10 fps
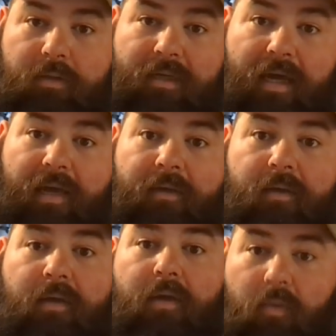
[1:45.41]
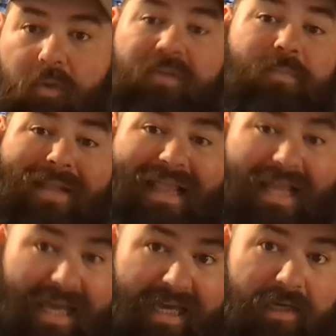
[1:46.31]
okay? What's
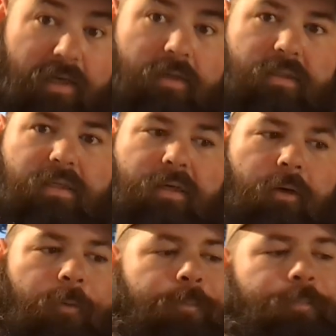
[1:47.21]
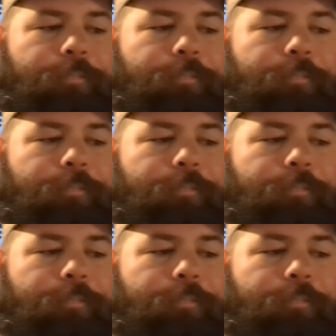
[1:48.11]
planned still.